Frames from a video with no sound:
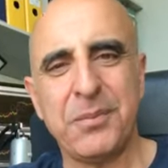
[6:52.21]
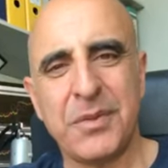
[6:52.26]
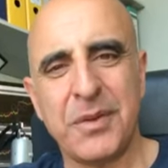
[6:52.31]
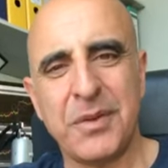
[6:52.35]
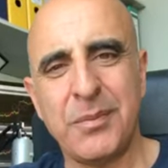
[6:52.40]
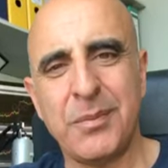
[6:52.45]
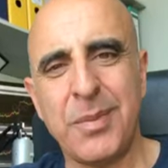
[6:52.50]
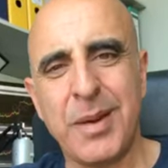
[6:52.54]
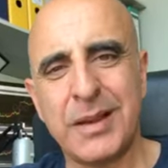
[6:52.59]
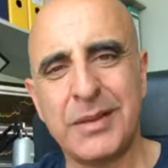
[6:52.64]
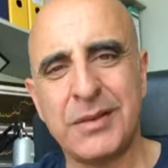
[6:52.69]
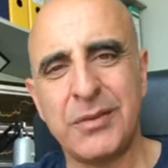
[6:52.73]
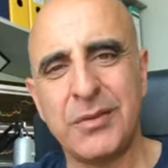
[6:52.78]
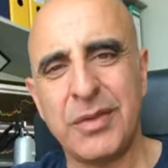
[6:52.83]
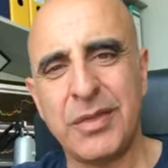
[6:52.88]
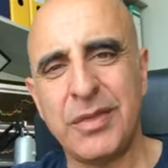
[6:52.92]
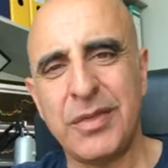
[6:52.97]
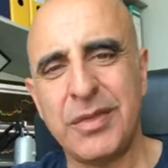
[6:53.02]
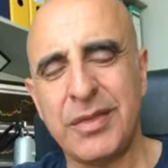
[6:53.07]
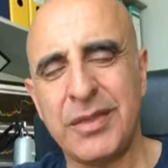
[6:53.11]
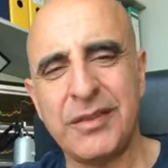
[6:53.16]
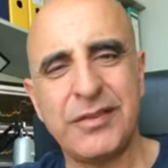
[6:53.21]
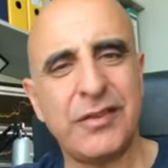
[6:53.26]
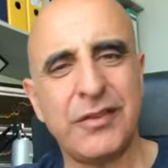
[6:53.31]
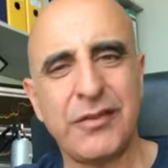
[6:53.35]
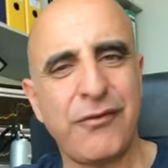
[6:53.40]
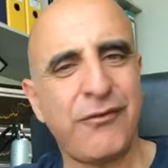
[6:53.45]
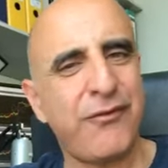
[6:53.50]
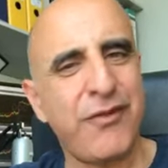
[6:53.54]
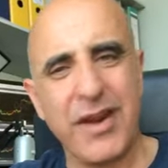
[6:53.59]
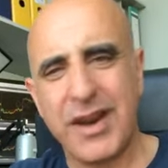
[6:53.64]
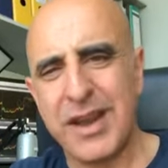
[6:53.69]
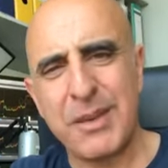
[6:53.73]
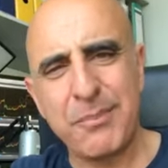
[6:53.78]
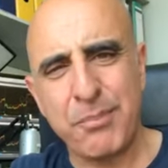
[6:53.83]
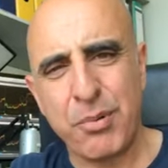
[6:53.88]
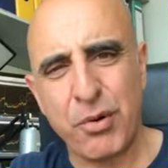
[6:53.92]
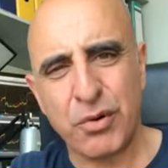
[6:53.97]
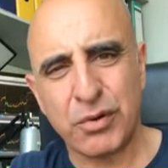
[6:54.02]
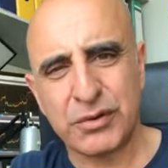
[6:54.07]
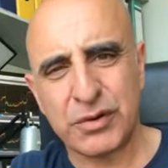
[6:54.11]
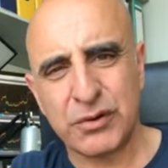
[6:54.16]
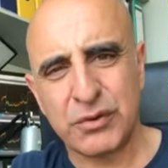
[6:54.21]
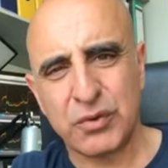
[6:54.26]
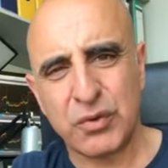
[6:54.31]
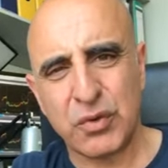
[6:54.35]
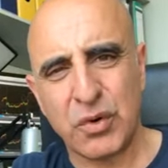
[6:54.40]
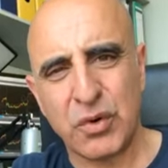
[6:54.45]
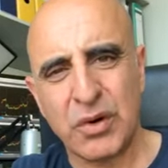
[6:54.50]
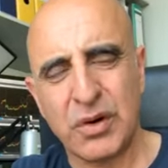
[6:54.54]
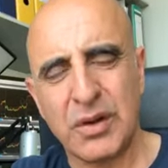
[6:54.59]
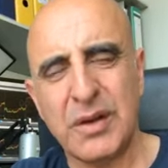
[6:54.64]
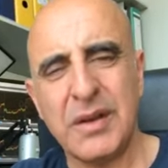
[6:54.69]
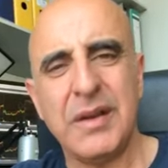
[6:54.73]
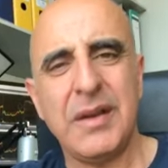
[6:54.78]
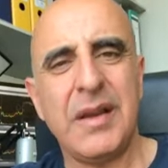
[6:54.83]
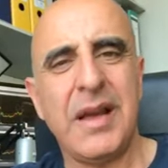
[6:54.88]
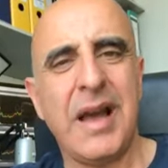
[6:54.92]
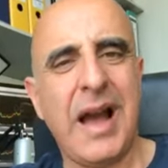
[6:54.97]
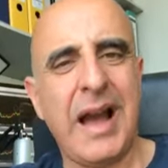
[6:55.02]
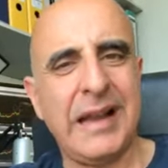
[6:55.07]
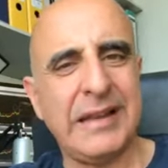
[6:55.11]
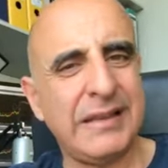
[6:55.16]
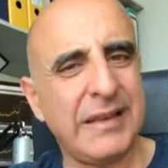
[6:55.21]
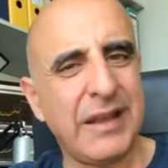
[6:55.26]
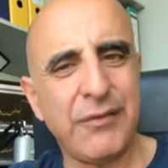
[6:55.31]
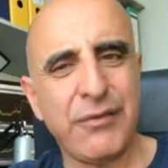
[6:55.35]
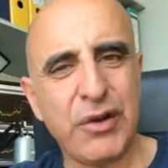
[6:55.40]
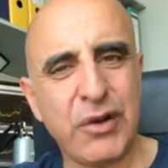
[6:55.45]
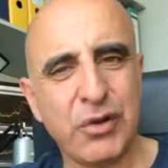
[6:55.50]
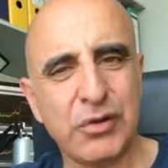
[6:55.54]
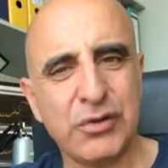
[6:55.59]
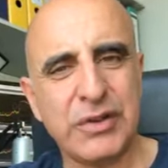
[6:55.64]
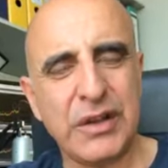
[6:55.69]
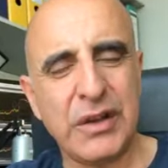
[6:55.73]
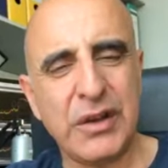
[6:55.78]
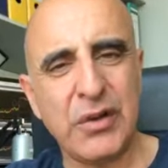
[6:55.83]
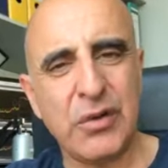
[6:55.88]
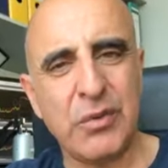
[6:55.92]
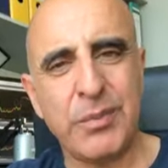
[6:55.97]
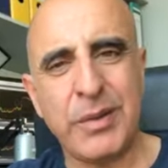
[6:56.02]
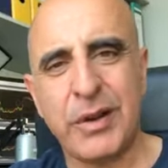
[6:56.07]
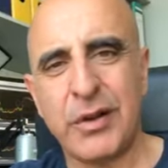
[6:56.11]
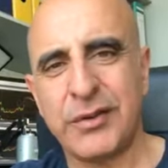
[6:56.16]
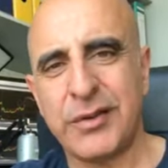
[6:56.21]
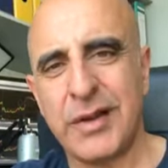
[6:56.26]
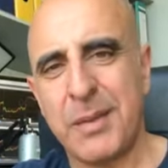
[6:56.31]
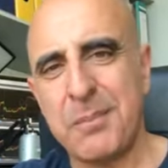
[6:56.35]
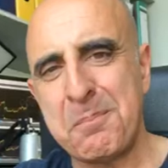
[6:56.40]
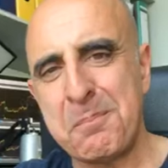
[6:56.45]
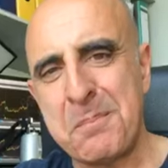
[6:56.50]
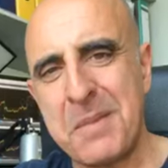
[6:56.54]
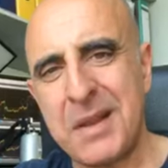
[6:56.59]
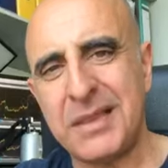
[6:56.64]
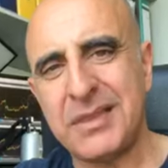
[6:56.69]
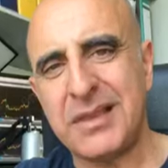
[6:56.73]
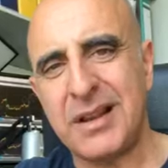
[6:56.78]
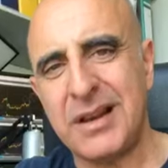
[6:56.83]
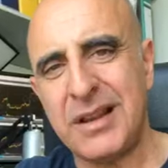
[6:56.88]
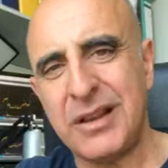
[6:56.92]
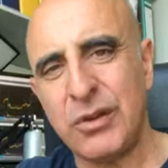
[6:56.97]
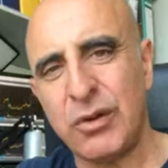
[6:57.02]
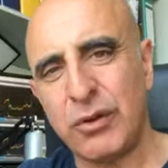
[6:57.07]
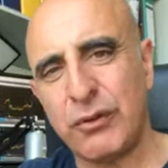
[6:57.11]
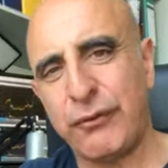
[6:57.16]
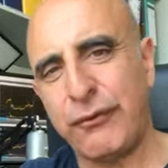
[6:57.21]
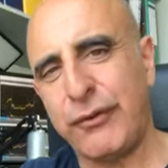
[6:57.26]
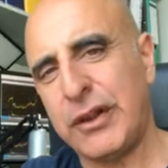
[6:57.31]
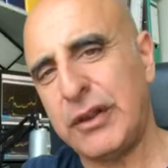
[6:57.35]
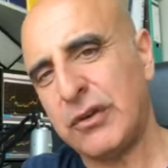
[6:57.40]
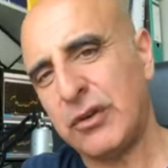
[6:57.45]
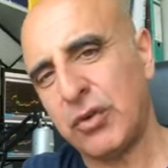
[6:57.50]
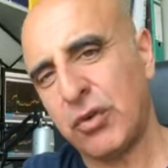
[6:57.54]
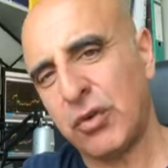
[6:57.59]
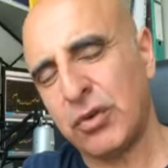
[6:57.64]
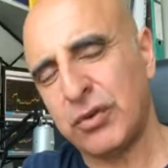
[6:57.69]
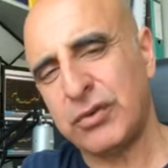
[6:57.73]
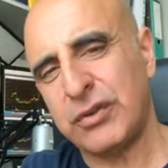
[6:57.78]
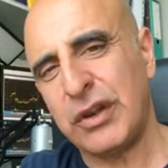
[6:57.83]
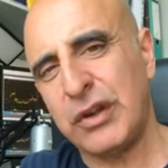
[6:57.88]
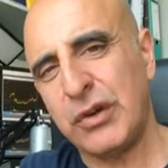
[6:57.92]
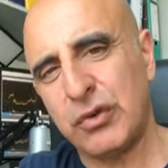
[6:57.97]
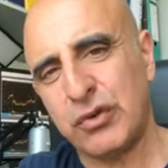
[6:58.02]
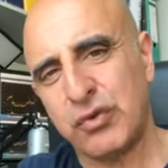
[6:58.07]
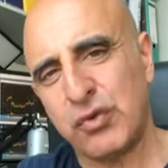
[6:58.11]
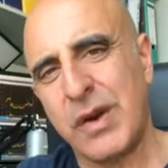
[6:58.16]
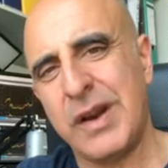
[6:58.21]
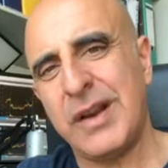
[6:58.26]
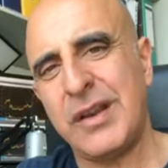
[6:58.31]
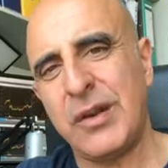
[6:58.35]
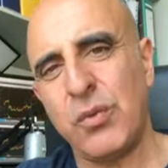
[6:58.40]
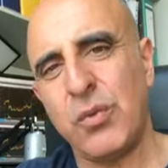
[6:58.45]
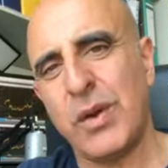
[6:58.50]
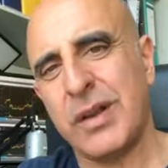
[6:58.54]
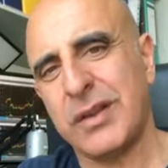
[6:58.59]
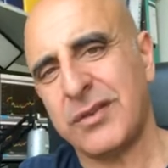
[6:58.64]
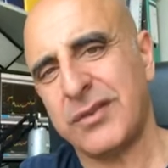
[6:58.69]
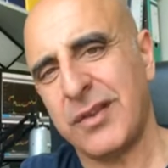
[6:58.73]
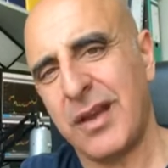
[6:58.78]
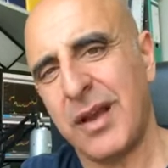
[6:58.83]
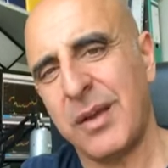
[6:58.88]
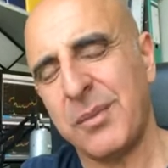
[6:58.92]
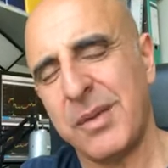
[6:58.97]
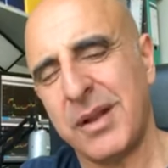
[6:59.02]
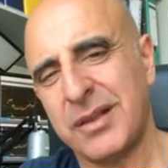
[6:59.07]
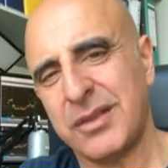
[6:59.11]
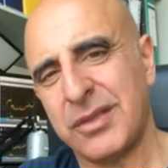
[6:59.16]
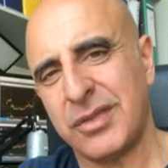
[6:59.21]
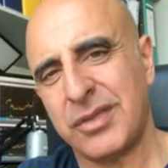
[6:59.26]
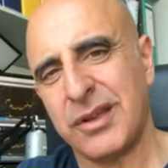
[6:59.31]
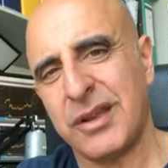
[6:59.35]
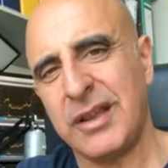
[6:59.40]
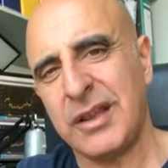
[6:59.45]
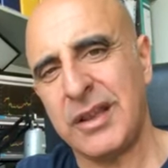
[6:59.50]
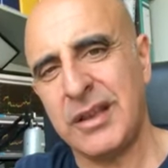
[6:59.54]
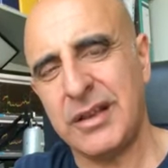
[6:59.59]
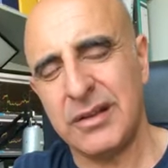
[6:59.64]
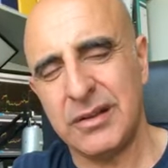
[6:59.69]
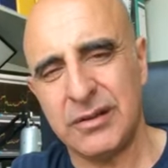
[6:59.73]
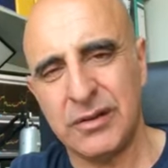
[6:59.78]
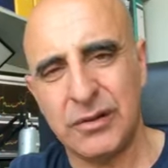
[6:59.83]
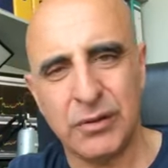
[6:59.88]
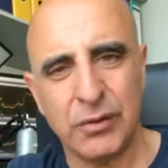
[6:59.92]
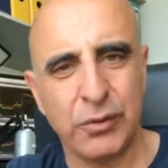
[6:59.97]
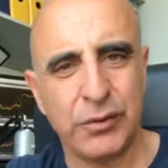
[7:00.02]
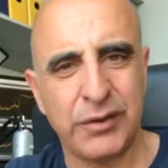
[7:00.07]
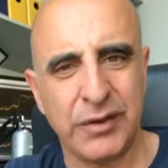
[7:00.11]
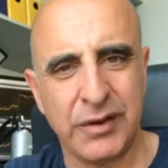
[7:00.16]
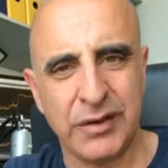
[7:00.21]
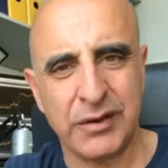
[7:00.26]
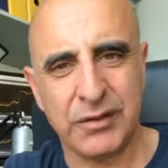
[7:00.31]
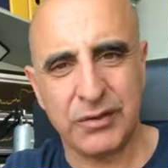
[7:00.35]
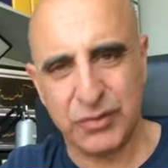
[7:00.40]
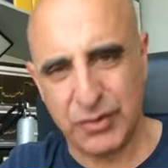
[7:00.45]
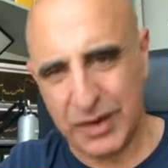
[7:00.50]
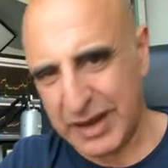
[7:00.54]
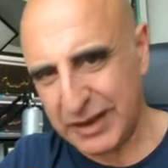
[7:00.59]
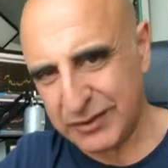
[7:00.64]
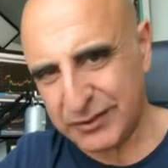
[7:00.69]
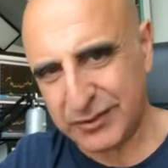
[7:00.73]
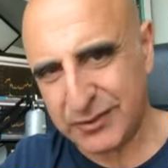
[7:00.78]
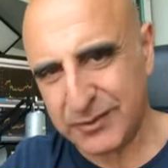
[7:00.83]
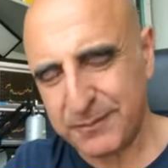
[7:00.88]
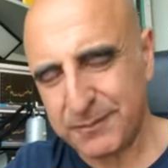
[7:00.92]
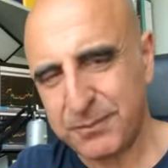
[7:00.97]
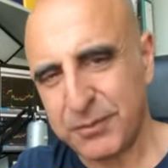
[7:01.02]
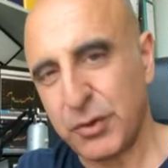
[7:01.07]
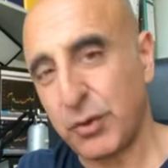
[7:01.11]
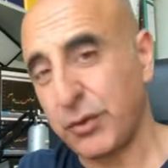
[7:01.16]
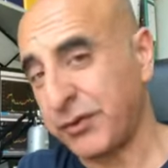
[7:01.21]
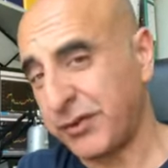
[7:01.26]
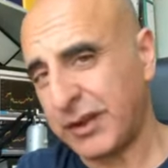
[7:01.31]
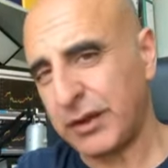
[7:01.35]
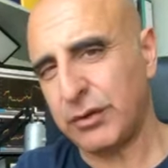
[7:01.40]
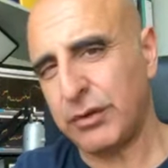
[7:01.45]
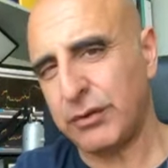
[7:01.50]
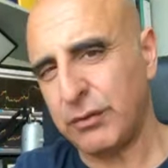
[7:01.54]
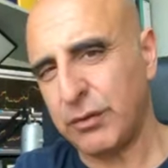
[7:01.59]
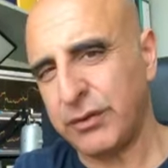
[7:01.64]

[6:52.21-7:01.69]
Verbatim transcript: But this is a very important rule. I never continue because I'm mentally not fit to continue trading once I'm at three losing trades, consecutive